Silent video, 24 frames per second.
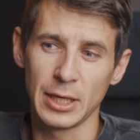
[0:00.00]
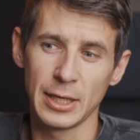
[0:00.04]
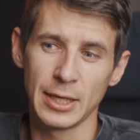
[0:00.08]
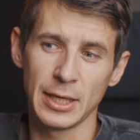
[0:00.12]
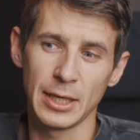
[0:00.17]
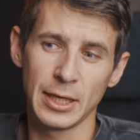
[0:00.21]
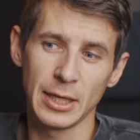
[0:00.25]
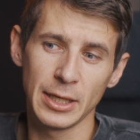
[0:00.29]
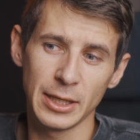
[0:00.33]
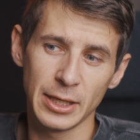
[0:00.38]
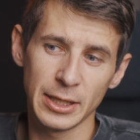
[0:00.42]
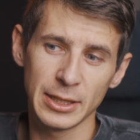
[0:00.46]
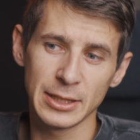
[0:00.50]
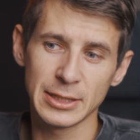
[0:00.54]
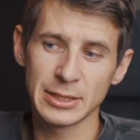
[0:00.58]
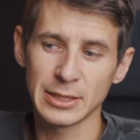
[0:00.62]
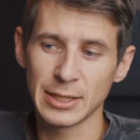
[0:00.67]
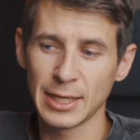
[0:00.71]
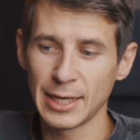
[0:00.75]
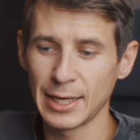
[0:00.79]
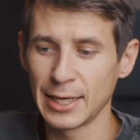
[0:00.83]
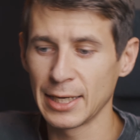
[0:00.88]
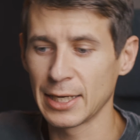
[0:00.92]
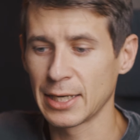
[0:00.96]
it is
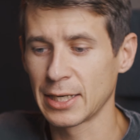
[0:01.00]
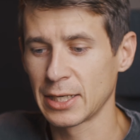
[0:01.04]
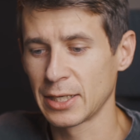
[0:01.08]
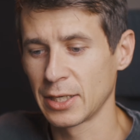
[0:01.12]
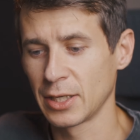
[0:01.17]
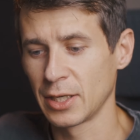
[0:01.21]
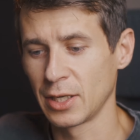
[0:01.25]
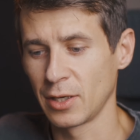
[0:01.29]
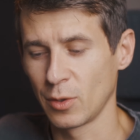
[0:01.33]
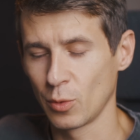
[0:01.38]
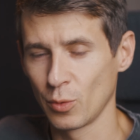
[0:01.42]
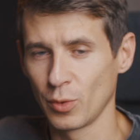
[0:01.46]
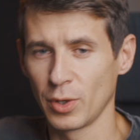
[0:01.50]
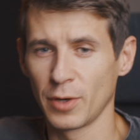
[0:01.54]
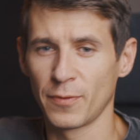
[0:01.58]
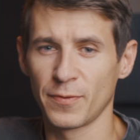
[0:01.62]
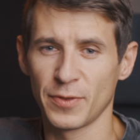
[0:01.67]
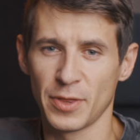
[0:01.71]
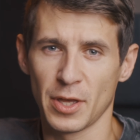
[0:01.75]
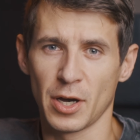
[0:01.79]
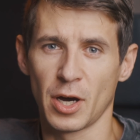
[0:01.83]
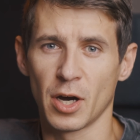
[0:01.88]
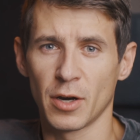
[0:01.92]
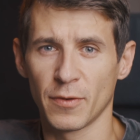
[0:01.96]
like
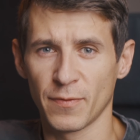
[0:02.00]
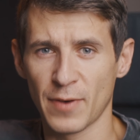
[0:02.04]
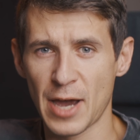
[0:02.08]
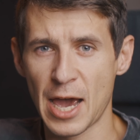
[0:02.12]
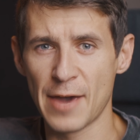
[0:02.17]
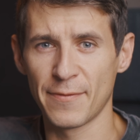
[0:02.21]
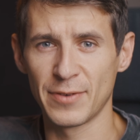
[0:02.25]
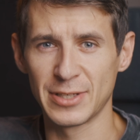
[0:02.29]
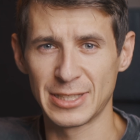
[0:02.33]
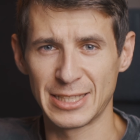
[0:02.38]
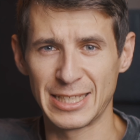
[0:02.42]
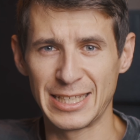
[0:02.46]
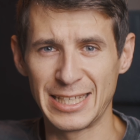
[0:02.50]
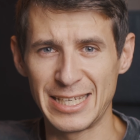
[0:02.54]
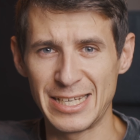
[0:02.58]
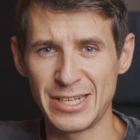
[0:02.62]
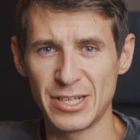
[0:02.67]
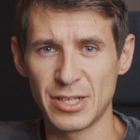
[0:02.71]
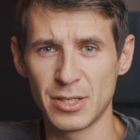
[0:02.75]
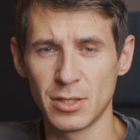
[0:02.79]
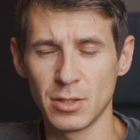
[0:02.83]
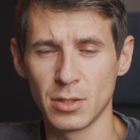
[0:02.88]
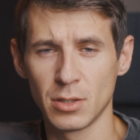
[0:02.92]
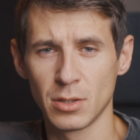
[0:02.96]
if the R5 is
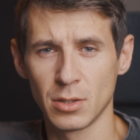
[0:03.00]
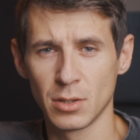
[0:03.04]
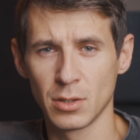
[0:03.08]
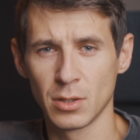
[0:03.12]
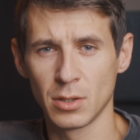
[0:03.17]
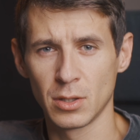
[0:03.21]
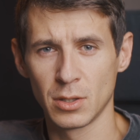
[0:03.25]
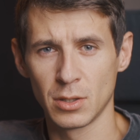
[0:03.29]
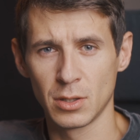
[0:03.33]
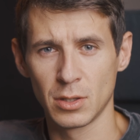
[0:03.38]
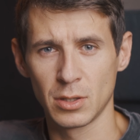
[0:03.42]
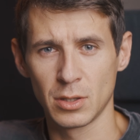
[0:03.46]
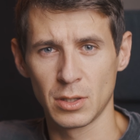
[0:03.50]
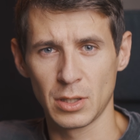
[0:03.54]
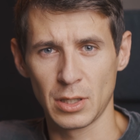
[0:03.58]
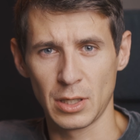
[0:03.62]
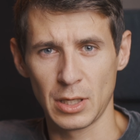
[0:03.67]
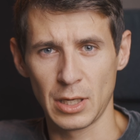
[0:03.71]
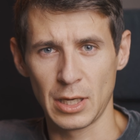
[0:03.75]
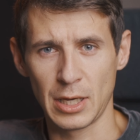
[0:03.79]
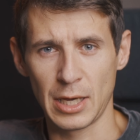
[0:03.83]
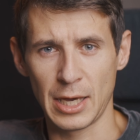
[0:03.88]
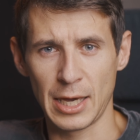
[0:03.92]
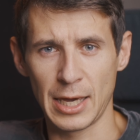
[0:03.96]
here
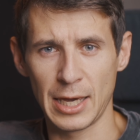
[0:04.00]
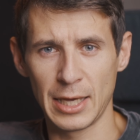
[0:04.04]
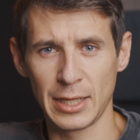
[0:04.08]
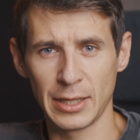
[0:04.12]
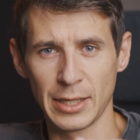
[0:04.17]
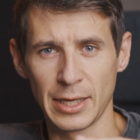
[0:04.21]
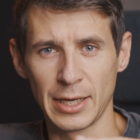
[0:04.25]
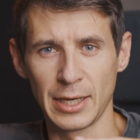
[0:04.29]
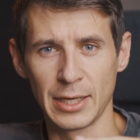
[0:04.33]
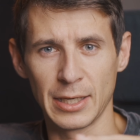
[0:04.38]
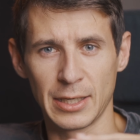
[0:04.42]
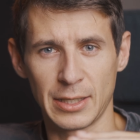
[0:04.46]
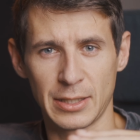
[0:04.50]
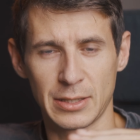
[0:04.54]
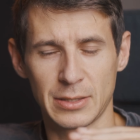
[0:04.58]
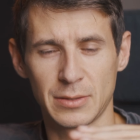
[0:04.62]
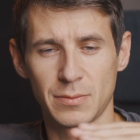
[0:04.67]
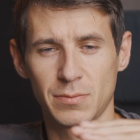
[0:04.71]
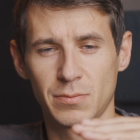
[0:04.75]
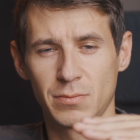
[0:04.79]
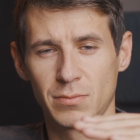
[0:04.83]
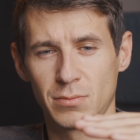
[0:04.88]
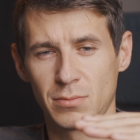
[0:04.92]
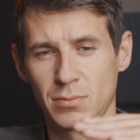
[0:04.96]
and like
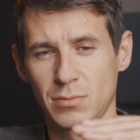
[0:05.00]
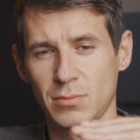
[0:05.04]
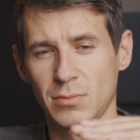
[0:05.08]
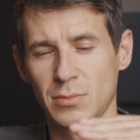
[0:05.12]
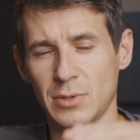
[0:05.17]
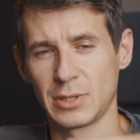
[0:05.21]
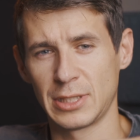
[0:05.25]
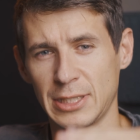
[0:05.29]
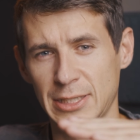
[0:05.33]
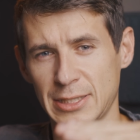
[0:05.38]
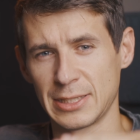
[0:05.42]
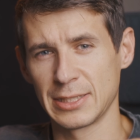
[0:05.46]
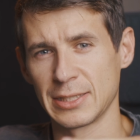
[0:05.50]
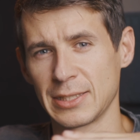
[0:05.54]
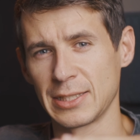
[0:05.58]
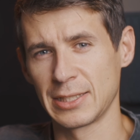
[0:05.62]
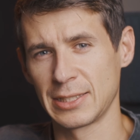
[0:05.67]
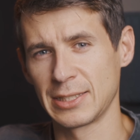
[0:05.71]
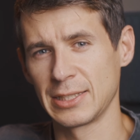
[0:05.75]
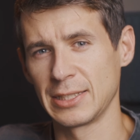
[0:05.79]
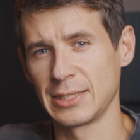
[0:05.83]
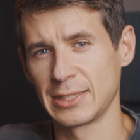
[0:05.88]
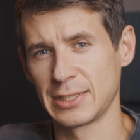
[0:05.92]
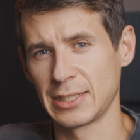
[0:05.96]
this is the
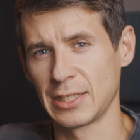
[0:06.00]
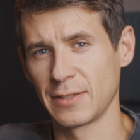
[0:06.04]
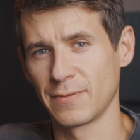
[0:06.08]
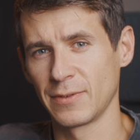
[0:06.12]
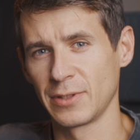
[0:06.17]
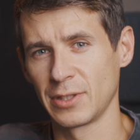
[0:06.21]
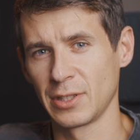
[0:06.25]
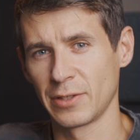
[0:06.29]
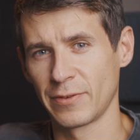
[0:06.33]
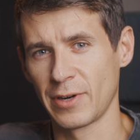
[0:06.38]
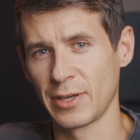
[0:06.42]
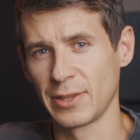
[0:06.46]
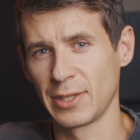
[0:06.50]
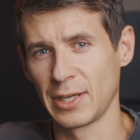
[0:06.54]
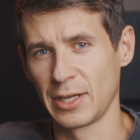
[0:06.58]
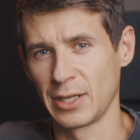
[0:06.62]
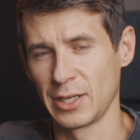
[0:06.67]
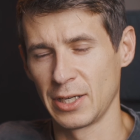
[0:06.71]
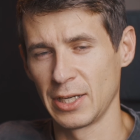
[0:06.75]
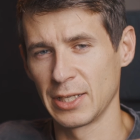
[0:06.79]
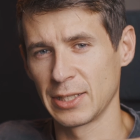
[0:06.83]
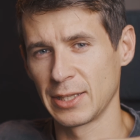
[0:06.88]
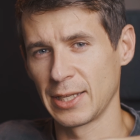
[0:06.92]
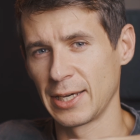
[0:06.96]
C70 right
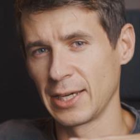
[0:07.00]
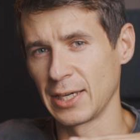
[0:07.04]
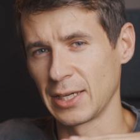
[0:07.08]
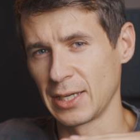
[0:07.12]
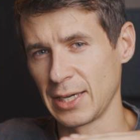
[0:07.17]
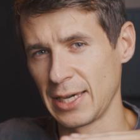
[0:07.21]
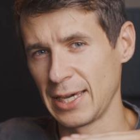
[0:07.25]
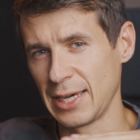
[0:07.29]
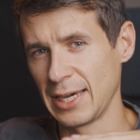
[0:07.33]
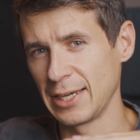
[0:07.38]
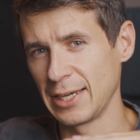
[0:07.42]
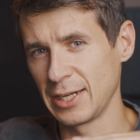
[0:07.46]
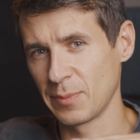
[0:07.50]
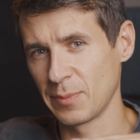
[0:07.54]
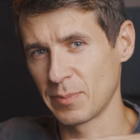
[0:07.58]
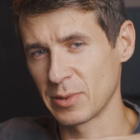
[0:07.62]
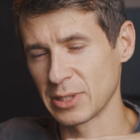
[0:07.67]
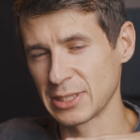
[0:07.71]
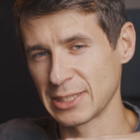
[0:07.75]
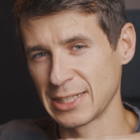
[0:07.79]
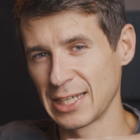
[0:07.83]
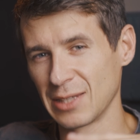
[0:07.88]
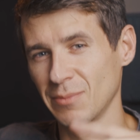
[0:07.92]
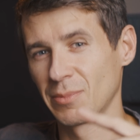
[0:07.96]
there at like
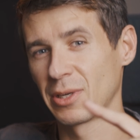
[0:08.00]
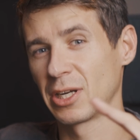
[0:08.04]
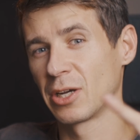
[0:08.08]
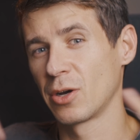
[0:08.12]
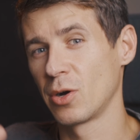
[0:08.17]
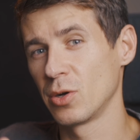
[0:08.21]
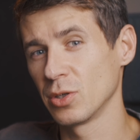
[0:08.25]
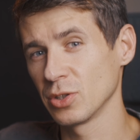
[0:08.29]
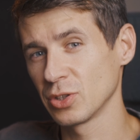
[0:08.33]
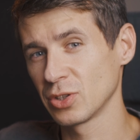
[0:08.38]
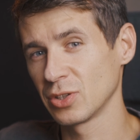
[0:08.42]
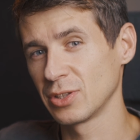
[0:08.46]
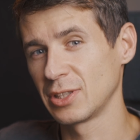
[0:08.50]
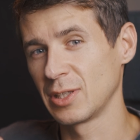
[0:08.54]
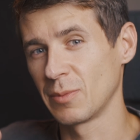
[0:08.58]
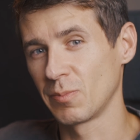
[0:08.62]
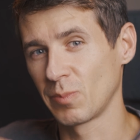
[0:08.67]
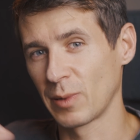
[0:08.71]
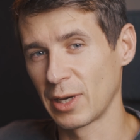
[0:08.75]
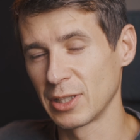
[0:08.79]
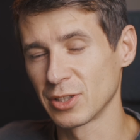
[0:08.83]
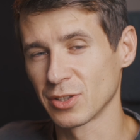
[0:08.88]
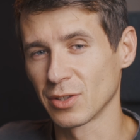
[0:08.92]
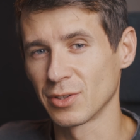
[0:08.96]
80%, but it also
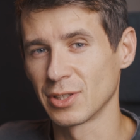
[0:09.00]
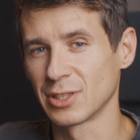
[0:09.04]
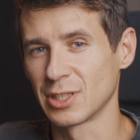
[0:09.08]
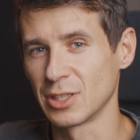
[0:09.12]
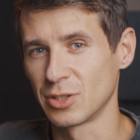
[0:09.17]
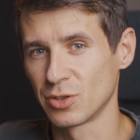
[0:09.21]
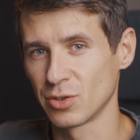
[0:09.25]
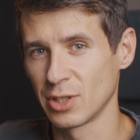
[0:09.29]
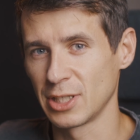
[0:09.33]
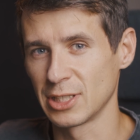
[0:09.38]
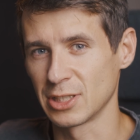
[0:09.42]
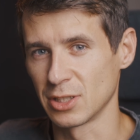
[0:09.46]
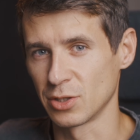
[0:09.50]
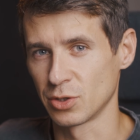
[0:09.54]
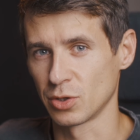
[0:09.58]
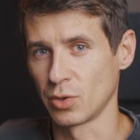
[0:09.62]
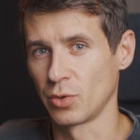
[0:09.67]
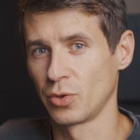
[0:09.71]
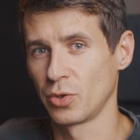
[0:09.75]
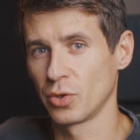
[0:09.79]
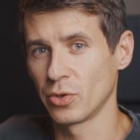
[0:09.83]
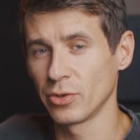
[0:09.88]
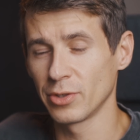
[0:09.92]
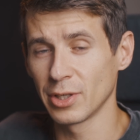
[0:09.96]
depends on the situation. So
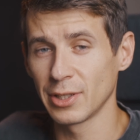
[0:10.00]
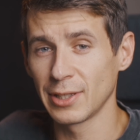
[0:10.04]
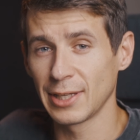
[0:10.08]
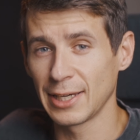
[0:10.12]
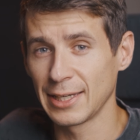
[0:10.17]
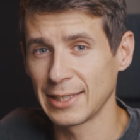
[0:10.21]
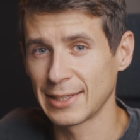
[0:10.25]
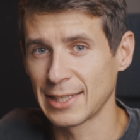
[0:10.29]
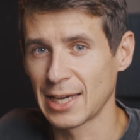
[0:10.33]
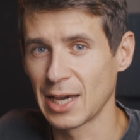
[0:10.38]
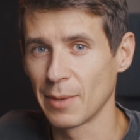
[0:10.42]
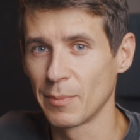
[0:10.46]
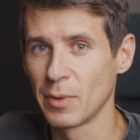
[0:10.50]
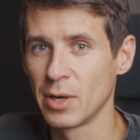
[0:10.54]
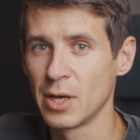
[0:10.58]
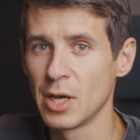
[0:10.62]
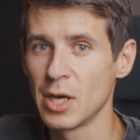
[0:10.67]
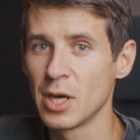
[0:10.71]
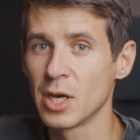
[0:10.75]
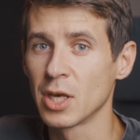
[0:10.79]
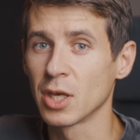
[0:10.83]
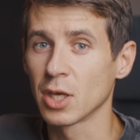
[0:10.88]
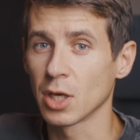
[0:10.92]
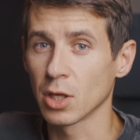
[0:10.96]
during the daytime,
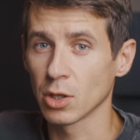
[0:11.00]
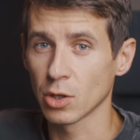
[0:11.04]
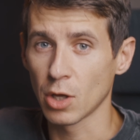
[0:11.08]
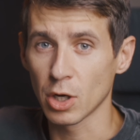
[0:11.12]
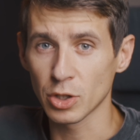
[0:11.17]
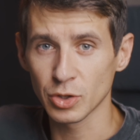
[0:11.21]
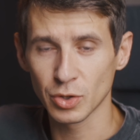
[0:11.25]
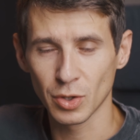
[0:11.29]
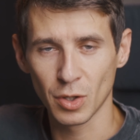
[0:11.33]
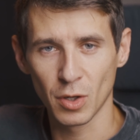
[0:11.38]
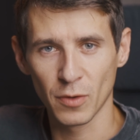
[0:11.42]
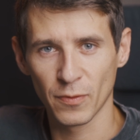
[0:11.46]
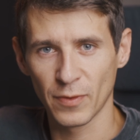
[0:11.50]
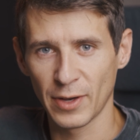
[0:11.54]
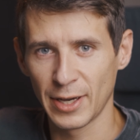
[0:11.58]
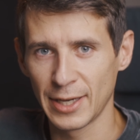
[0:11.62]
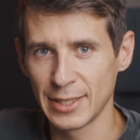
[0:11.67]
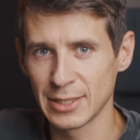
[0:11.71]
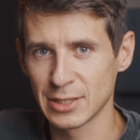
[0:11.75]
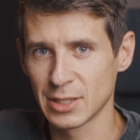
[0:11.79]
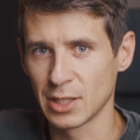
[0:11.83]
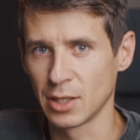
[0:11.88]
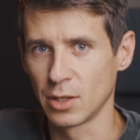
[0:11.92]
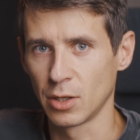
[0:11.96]
it looks to your
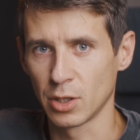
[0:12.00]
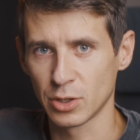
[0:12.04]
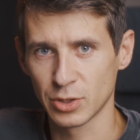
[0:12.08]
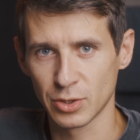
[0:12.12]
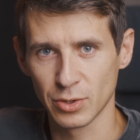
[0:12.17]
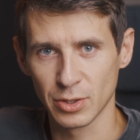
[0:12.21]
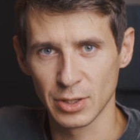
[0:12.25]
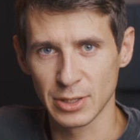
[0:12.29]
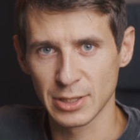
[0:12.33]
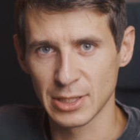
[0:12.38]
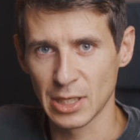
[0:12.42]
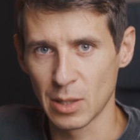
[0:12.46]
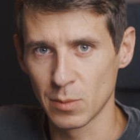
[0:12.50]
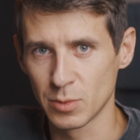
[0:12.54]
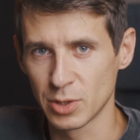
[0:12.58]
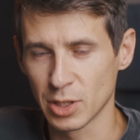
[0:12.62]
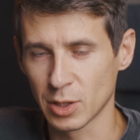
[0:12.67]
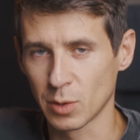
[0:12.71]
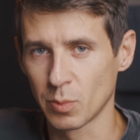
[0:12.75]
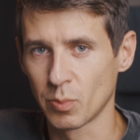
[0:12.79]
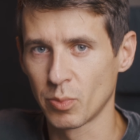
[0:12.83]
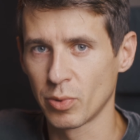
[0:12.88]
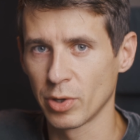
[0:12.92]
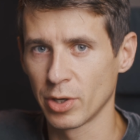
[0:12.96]
face, it looks to the
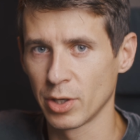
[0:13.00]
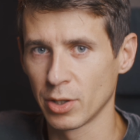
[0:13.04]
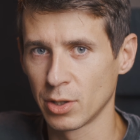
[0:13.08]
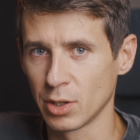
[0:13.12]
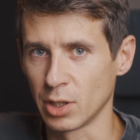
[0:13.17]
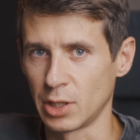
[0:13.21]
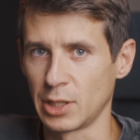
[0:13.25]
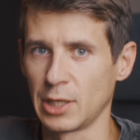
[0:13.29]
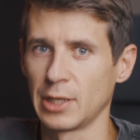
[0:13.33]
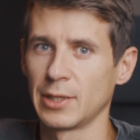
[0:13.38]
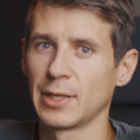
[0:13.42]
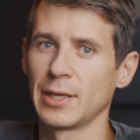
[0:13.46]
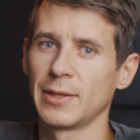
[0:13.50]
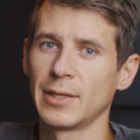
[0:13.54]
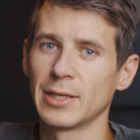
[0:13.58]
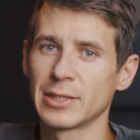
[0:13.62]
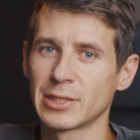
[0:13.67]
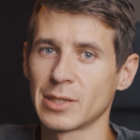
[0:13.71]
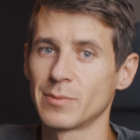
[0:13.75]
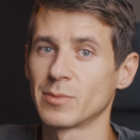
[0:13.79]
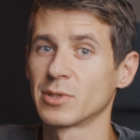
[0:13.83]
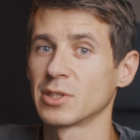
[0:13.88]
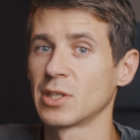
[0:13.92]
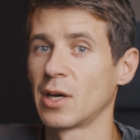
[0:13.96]
subject pretty good. And I did
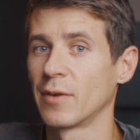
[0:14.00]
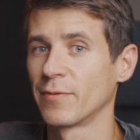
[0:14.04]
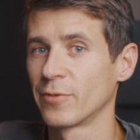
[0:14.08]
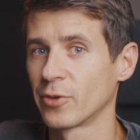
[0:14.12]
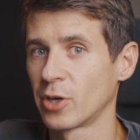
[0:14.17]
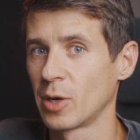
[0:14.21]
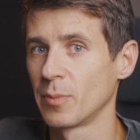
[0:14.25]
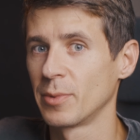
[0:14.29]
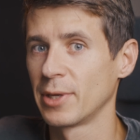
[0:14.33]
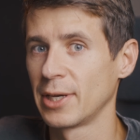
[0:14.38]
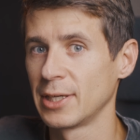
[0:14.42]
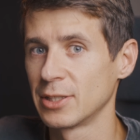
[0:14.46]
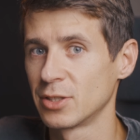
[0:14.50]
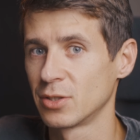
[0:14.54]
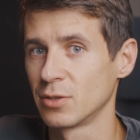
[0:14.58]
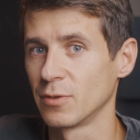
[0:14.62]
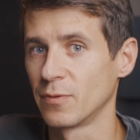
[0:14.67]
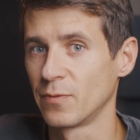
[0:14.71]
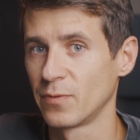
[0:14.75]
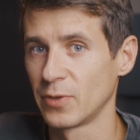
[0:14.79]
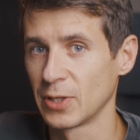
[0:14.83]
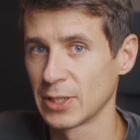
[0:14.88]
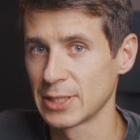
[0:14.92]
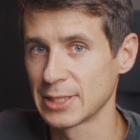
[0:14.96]
some software updates to
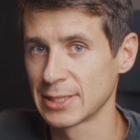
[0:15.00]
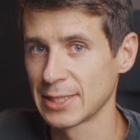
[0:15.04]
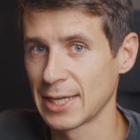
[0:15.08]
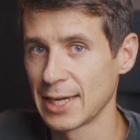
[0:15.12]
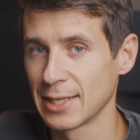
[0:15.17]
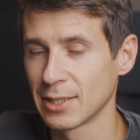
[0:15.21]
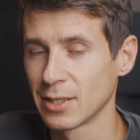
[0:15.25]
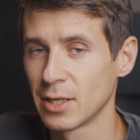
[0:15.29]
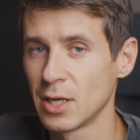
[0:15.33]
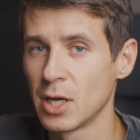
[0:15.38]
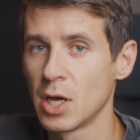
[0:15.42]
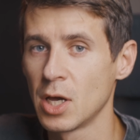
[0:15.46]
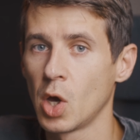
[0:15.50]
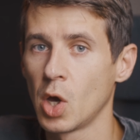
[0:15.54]
fix that.